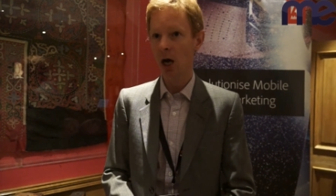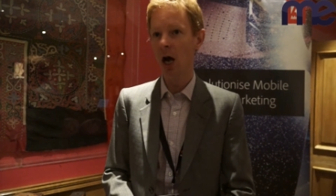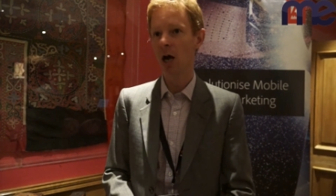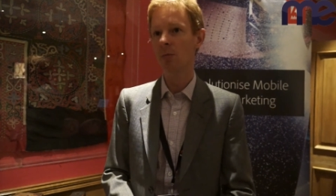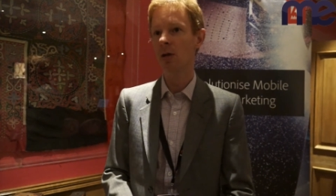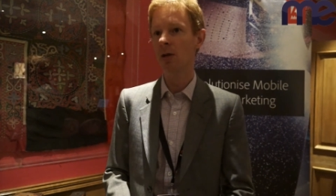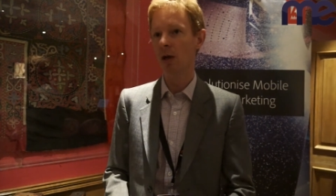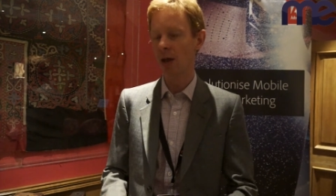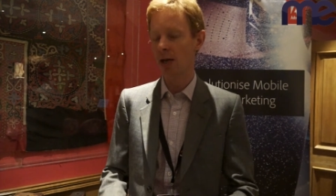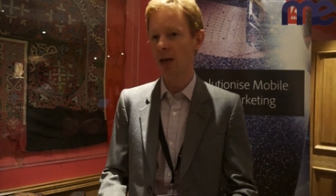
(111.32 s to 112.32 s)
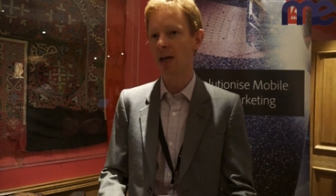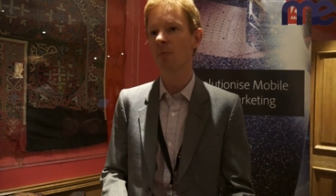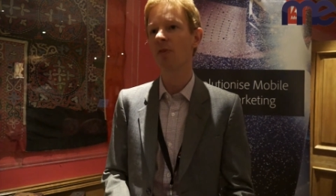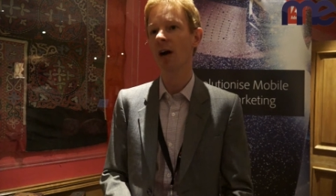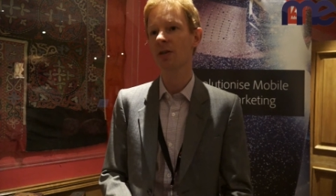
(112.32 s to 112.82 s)
Um, you know, they, they
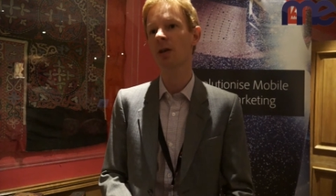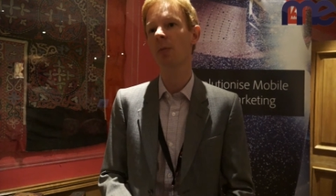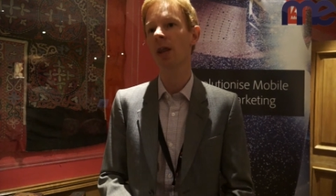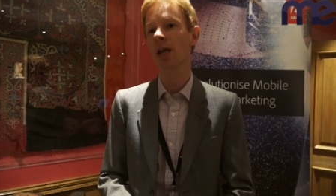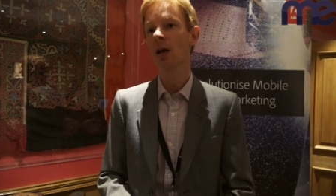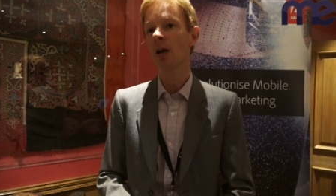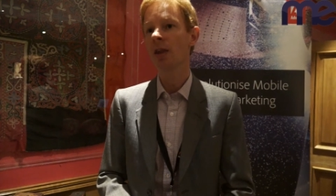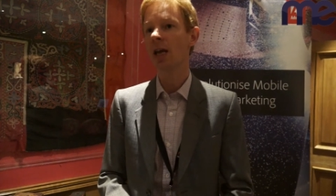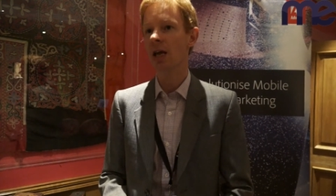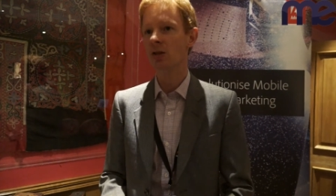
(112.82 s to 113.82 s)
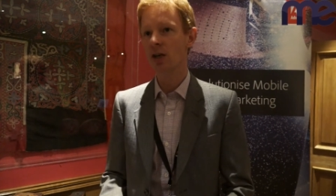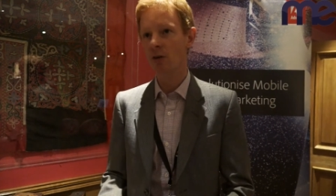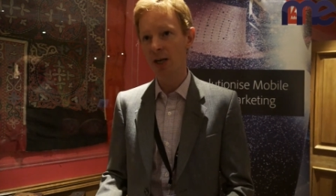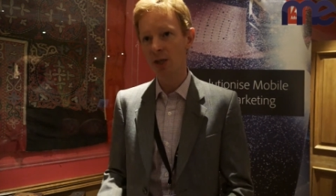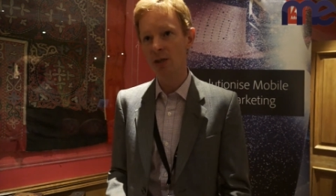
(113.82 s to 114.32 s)
can provide some of the, the
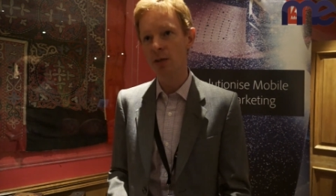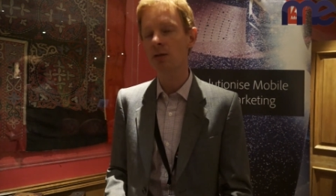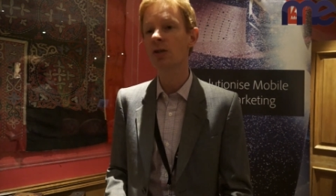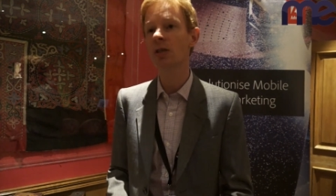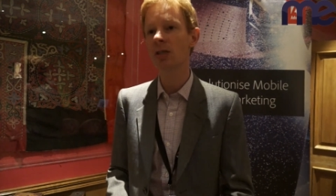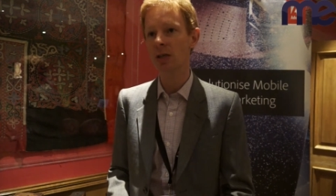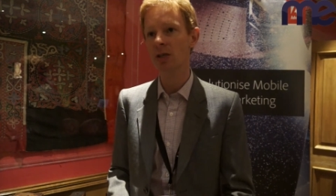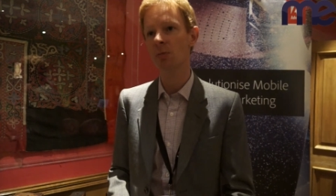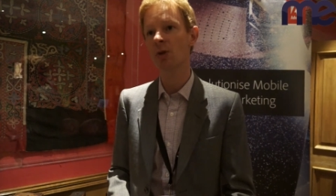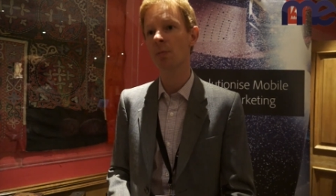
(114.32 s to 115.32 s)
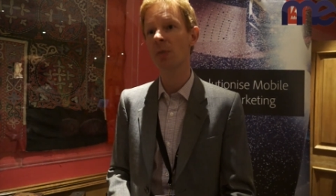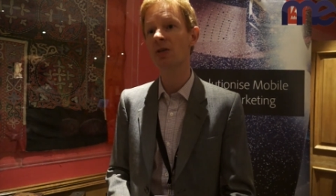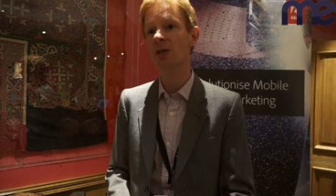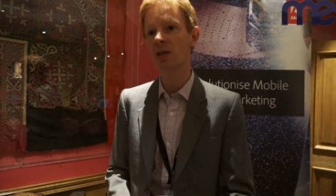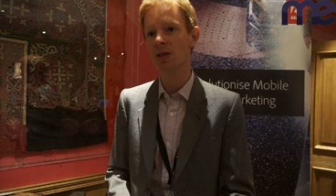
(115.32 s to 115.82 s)
integration to systems that
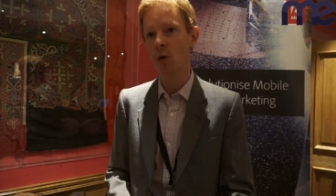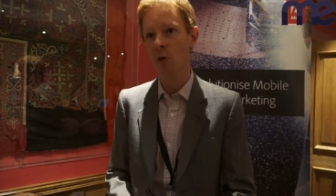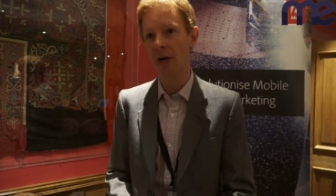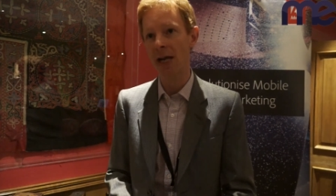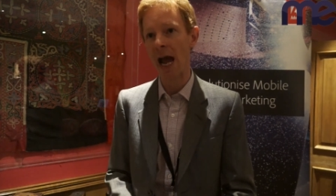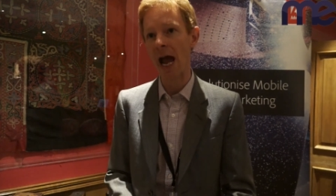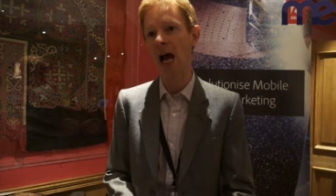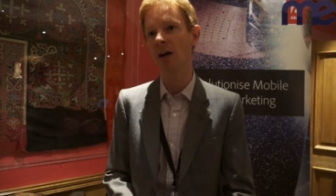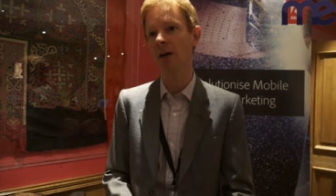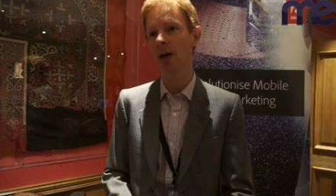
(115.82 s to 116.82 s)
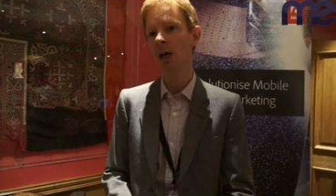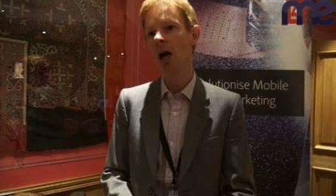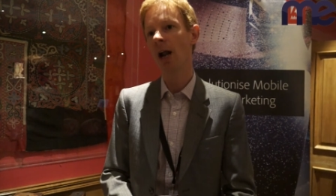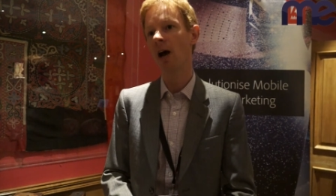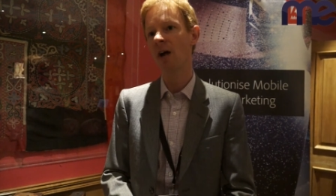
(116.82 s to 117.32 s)
businesses already have,
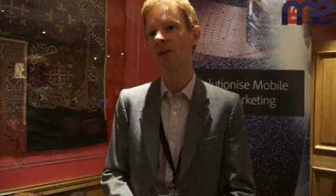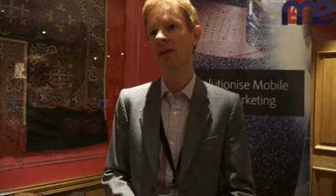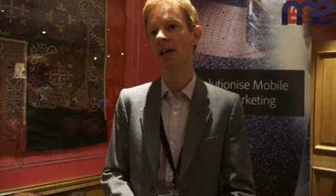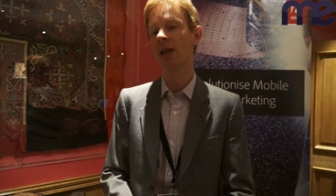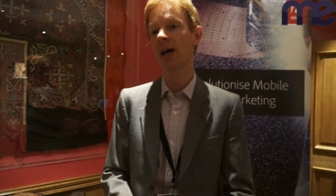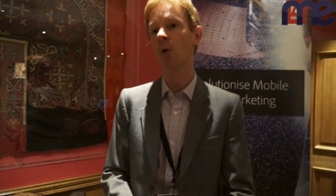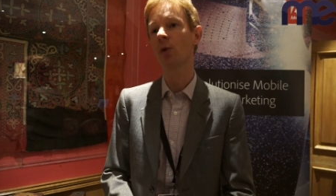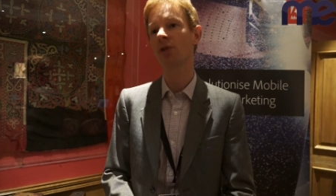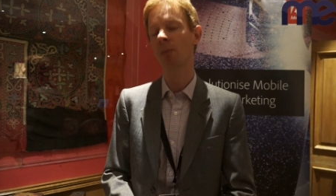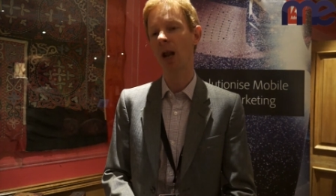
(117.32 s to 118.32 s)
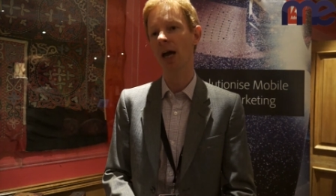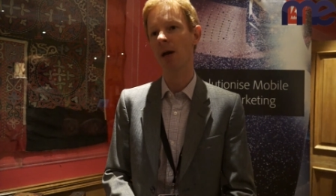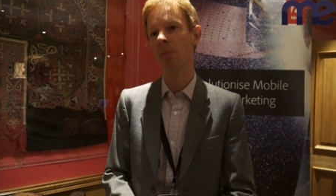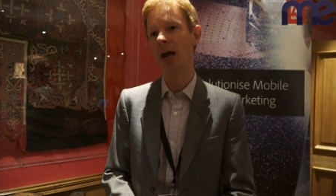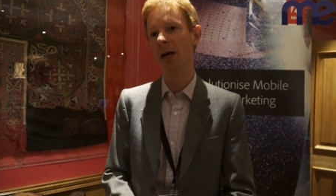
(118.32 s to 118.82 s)
and I, I think they, they also
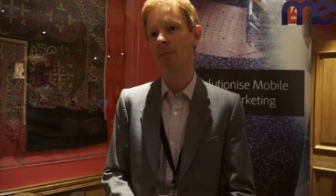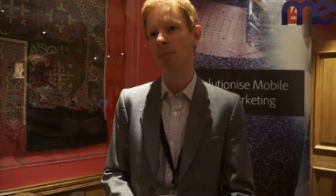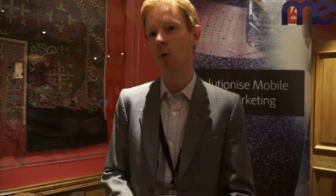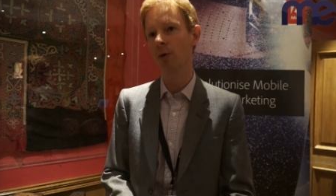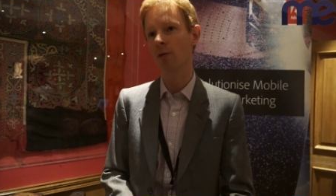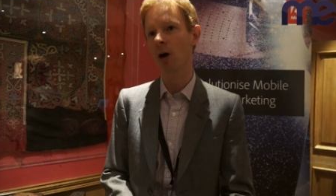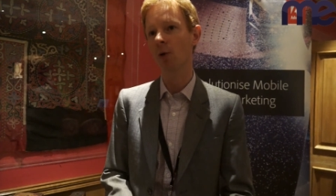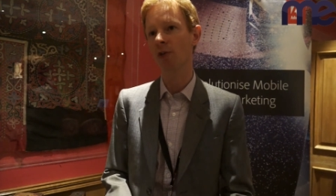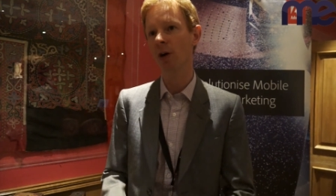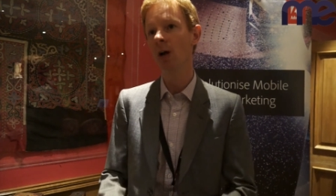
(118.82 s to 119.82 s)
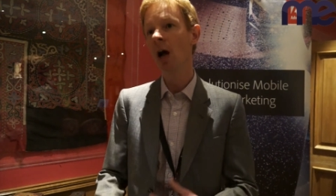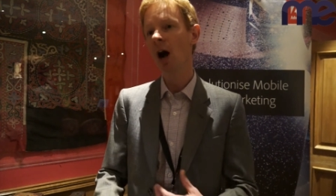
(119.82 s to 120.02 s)
play, play an important role. So